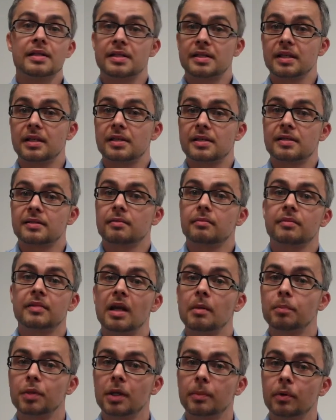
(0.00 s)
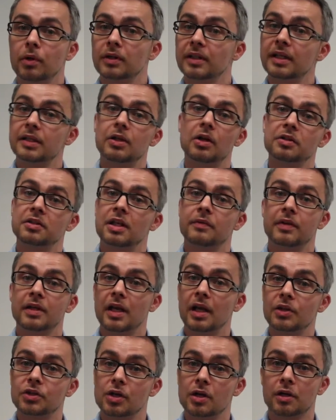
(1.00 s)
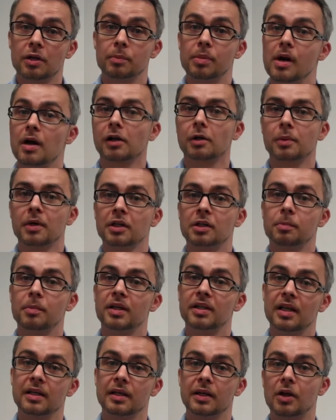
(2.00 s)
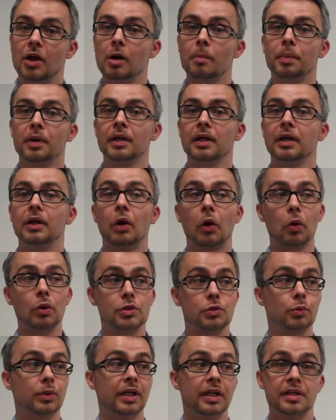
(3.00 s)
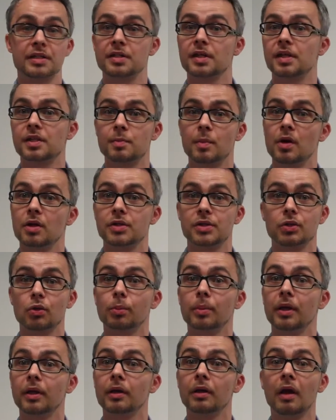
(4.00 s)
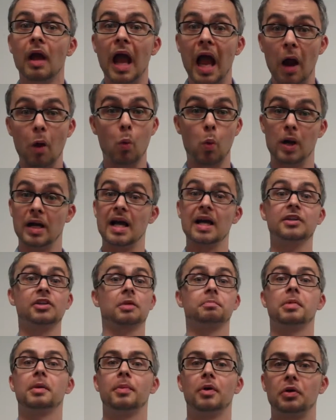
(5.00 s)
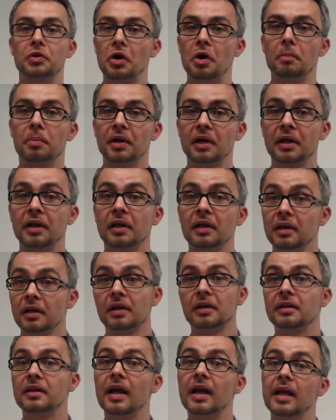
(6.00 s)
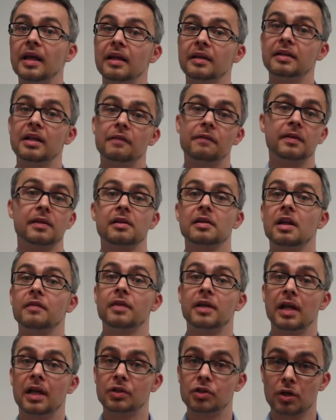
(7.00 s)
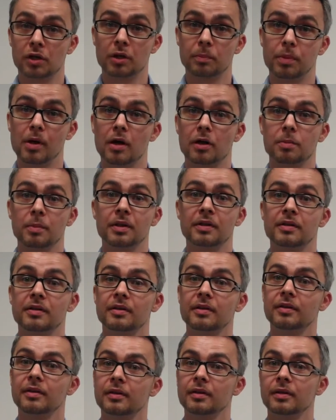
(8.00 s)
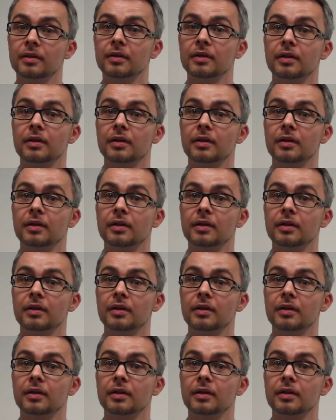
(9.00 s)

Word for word: six, ten people that don't have an HR department, but then yeah. the company grows within six months to be a 100 people company, yeah. they definitely have an HR department. Yeah,